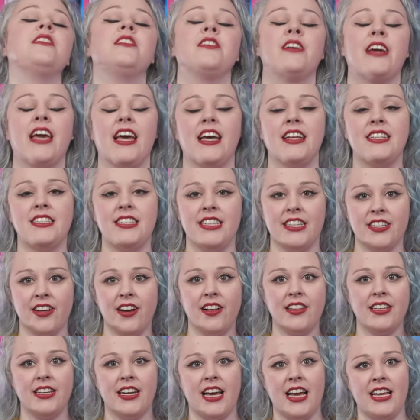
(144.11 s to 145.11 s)
look at
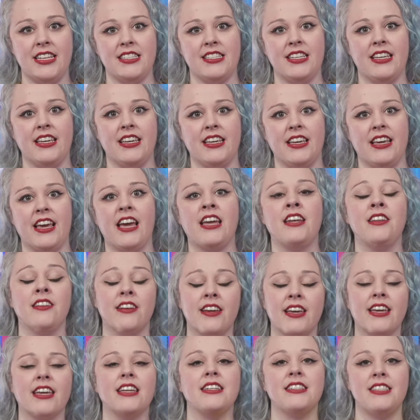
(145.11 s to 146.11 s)
decolonizing and
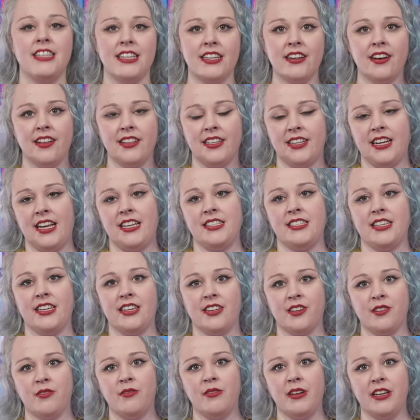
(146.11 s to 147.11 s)
looking at decolonizing
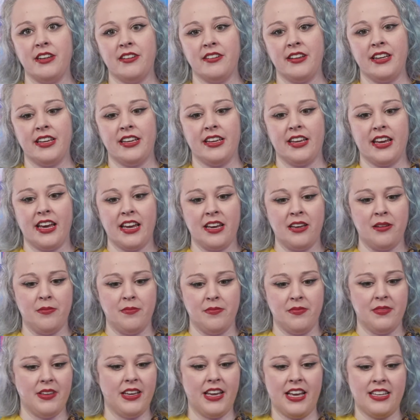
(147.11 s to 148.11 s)
and queering
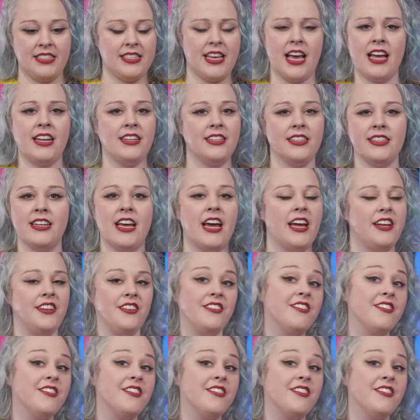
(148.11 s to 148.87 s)
as hand in hand.